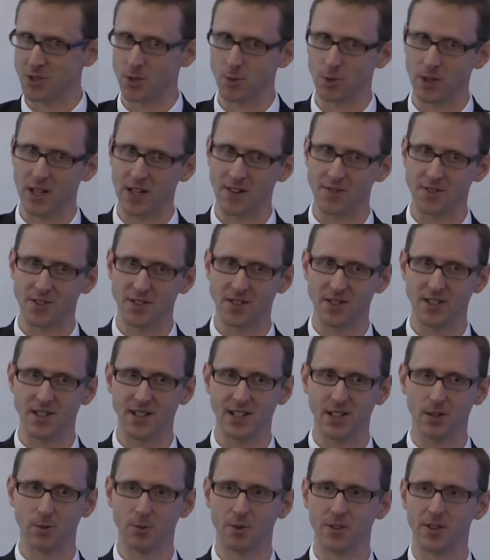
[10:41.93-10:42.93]
you will have to
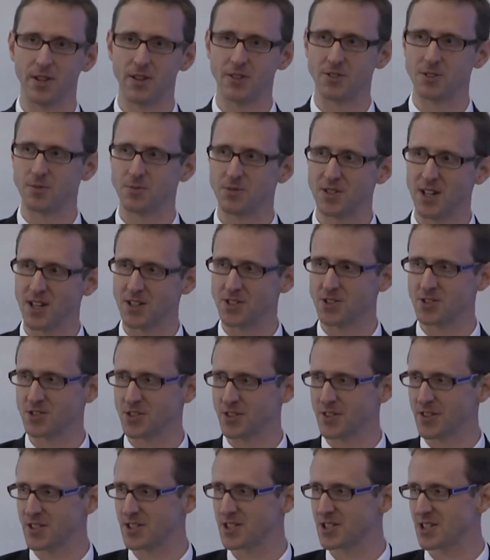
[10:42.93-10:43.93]
deal with those objections
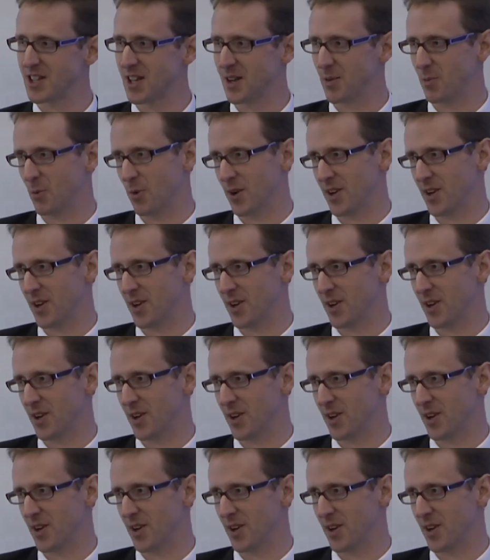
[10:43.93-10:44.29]
in the same